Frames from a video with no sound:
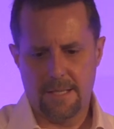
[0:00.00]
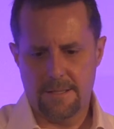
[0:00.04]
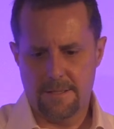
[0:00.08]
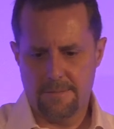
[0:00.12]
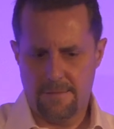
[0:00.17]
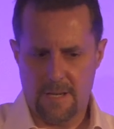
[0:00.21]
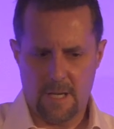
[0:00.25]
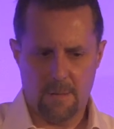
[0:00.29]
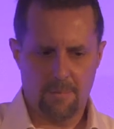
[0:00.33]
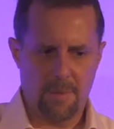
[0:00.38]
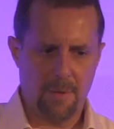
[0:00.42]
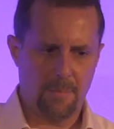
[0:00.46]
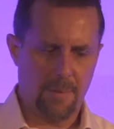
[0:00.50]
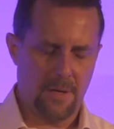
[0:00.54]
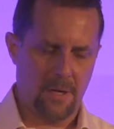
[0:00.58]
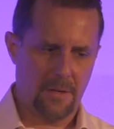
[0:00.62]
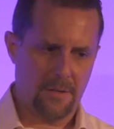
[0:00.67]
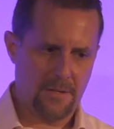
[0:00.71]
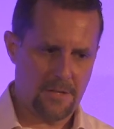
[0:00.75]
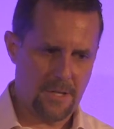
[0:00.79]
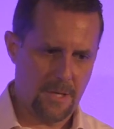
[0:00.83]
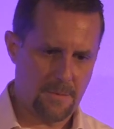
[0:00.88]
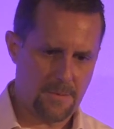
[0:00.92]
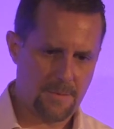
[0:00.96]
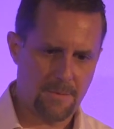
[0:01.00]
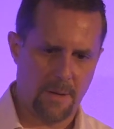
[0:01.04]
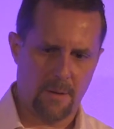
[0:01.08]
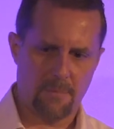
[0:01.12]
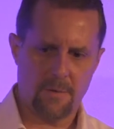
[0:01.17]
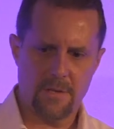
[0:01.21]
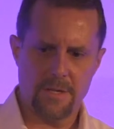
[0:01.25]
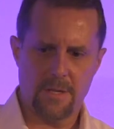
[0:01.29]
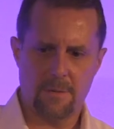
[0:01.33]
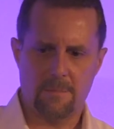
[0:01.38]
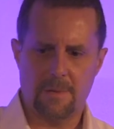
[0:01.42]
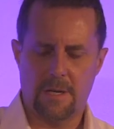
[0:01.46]
developer partnerships,
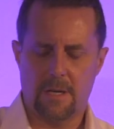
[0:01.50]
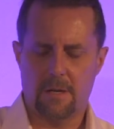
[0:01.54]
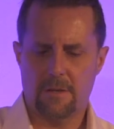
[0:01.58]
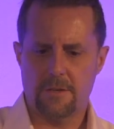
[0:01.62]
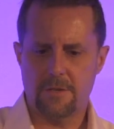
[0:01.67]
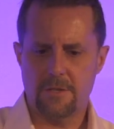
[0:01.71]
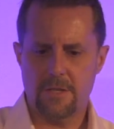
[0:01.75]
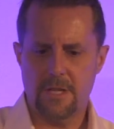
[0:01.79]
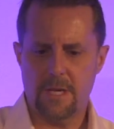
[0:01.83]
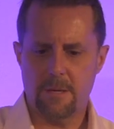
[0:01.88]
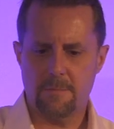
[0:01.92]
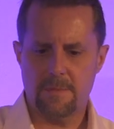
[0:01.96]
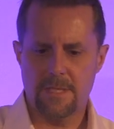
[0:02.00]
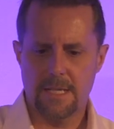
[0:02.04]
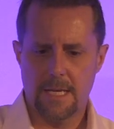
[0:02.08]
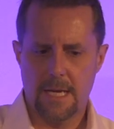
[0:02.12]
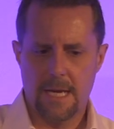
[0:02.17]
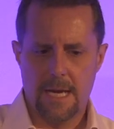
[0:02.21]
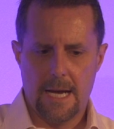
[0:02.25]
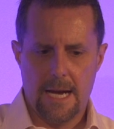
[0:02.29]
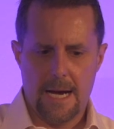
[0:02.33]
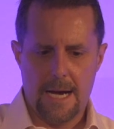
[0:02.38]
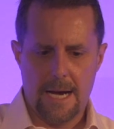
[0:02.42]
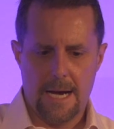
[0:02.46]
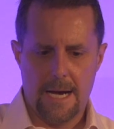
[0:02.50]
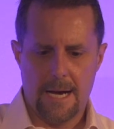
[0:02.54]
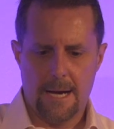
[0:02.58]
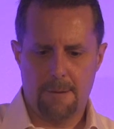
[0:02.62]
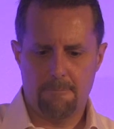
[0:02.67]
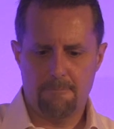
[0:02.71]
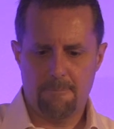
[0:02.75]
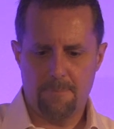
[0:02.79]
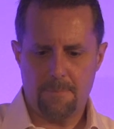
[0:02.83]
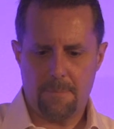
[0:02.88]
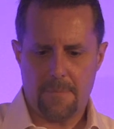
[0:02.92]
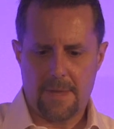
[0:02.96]
publisher partnerships.
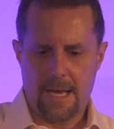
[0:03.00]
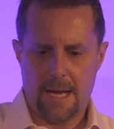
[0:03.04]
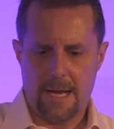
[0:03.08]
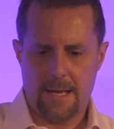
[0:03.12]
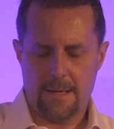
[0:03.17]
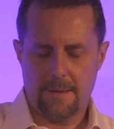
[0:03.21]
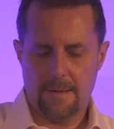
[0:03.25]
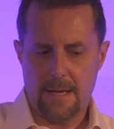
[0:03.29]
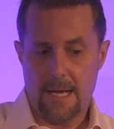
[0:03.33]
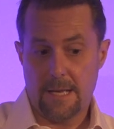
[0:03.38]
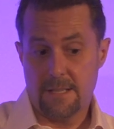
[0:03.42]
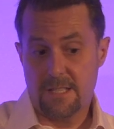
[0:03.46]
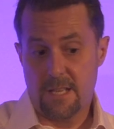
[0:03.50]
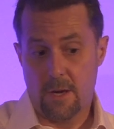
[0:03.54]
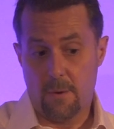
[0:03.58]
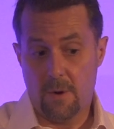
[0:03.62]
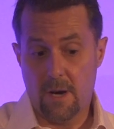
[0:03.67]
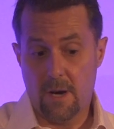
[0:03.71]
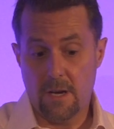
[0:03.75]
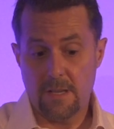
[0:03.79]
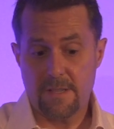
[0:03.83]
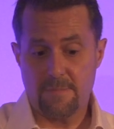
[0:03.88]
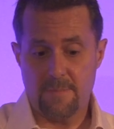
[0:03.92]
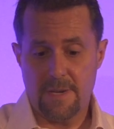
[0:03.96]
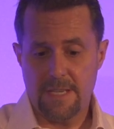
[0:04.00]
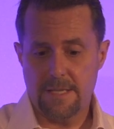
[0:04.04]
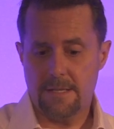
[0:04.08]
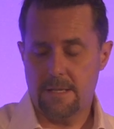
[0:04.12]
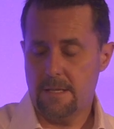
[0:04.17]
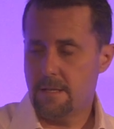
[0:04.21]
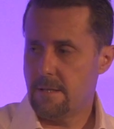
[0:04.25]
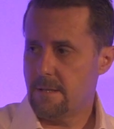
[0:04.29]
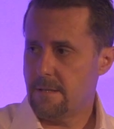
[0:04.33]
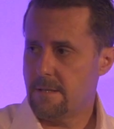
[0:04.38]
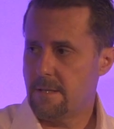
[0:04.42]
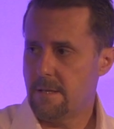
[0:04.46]
And so asked me
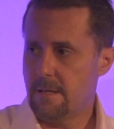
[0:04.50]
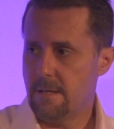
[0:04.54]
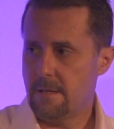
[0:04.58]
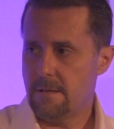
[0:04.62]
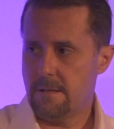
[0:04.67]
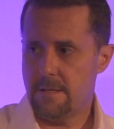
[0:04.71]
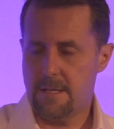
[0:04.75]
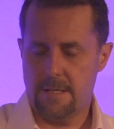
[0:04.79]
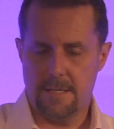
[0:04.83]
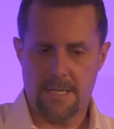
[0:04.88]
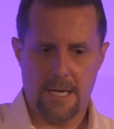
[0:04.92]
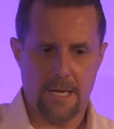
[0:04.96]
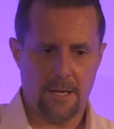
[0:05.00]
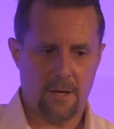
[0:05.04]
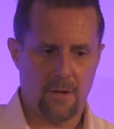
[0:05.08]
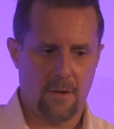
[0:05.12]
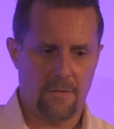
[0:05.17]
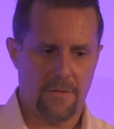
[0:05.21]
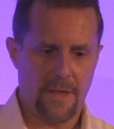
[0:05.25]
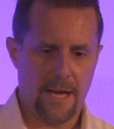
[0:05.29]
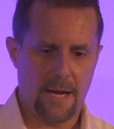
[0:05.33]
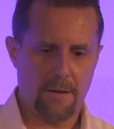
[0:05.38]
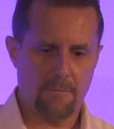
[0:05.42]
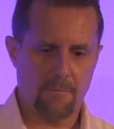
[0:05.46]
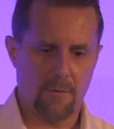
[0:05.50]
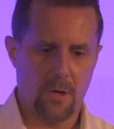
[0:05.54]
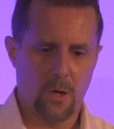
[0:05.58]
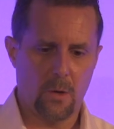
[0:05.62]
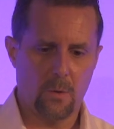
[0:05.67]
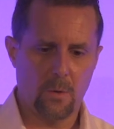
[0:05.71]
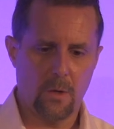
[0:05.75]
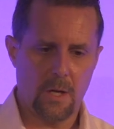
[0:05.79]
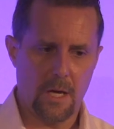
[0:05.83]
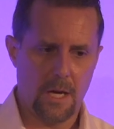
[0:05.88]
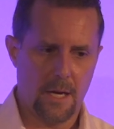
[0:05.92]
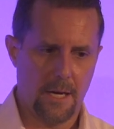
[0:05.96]
to take on that
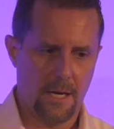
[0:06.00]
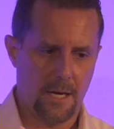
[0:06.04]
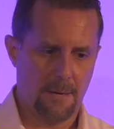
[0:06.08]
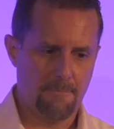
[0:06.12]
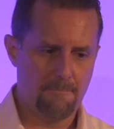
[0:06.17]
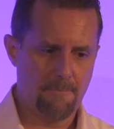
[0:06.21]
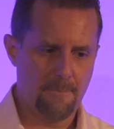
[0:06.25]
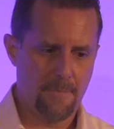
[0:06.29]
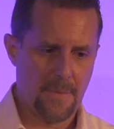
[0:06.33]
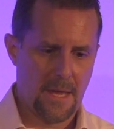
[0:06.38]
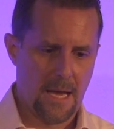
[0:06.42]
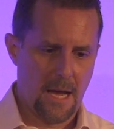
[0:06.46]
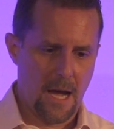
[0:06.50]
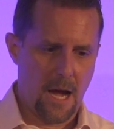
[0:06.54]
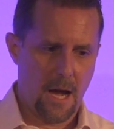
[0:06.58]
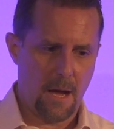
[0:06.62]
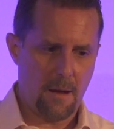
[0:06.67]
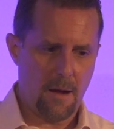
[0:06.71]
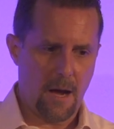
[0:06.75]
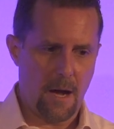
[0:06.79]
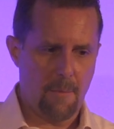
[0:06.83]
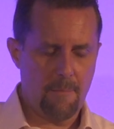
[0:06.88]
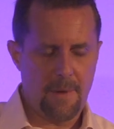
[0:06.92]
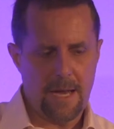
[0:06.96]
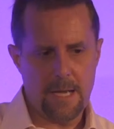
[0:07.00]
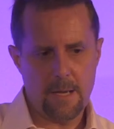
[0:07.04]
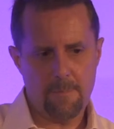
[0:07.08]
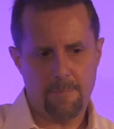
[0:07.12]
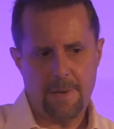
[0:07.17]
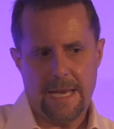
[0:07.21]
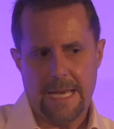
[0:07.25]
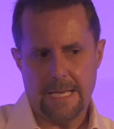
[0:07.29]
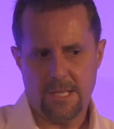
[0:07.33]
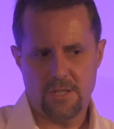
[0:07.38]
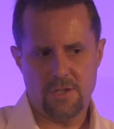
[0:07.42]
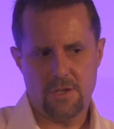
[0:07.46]
role. I made a
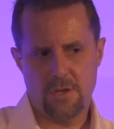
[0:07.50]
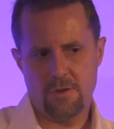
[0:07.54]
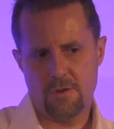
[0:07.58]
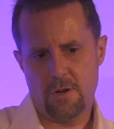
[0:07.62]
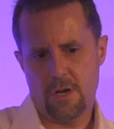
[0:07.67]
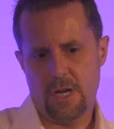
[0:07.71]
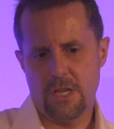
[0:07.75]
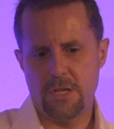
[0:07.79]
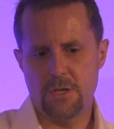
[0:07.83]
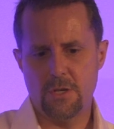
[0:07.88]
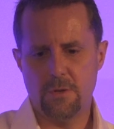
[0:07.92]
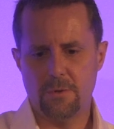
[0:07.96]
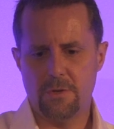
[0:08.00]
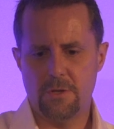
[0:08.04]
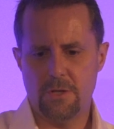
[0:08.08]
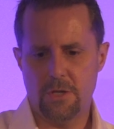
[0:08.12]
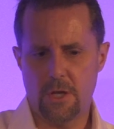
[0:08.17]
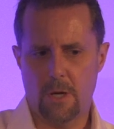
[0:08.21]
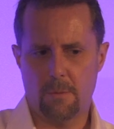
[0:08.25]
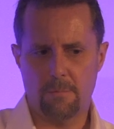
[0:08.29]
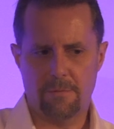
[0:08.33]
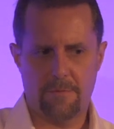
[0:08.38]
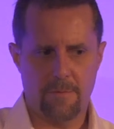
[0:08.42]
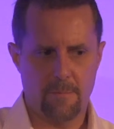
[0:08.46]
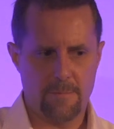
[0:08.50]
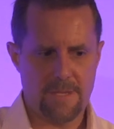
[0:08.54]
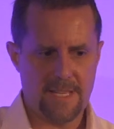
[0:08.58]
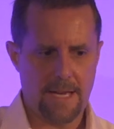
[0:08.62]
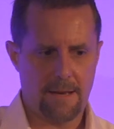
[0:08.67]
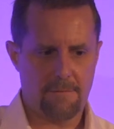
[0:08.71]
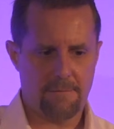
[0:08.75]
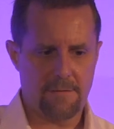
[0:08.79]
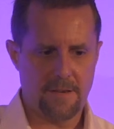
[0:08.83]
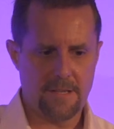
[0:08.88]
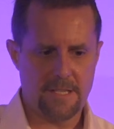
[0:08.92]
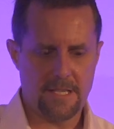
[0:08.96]
pitch to try and do the job from
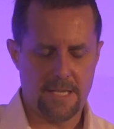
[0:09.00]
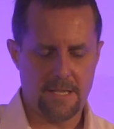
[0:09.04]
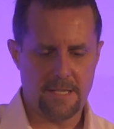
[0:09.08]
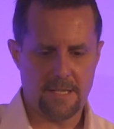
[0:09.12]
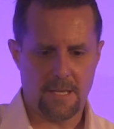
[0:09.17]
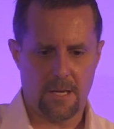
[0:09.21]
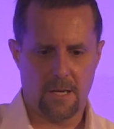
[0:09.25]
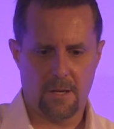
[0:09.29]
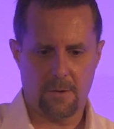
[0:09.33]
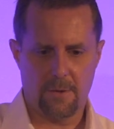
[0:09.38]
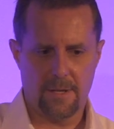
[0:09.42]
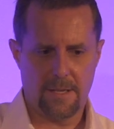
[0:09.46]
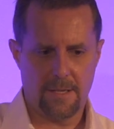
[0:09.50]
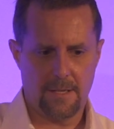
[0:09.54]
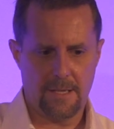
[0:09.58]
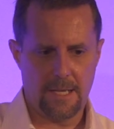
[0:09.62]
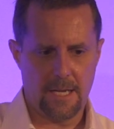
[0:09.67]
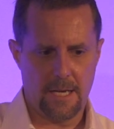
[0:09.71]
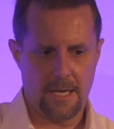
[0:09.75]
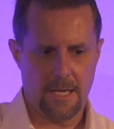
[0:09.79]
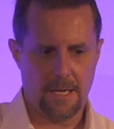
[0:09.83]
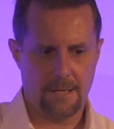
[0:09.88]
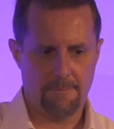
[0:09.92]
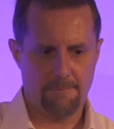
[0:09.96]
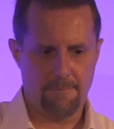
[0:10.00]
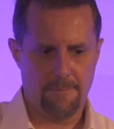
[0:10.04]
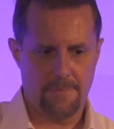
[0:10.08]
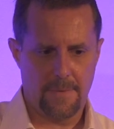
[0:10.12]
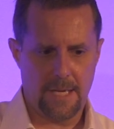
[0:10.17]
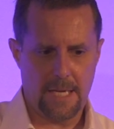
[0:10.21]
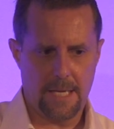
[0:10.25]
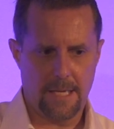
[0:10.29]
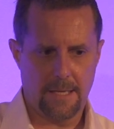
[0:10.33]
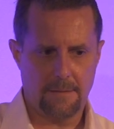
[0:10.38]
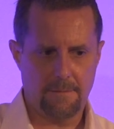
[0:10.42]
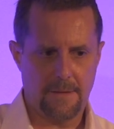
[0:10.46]
San Francisco, and
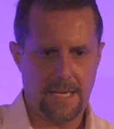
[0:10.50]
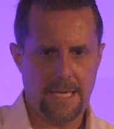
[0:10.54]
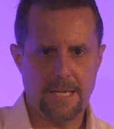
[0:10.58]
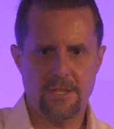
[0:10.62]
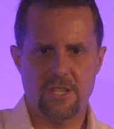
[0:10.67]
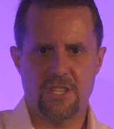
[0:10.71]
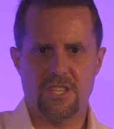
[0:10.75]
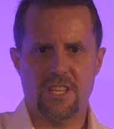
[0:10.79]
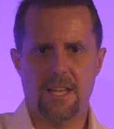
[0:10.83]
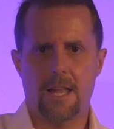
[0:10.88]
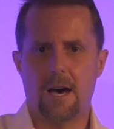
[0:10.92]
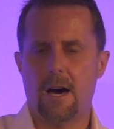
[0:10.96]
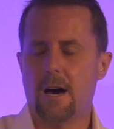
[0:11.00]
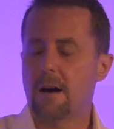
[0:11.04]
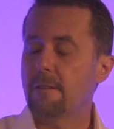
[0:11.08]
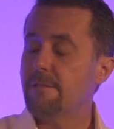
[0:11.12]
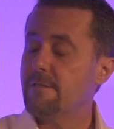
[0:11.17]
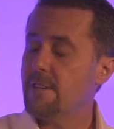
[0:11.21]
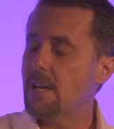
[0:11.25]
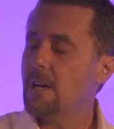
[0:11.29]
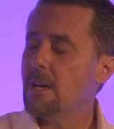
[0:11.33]
he just laughed.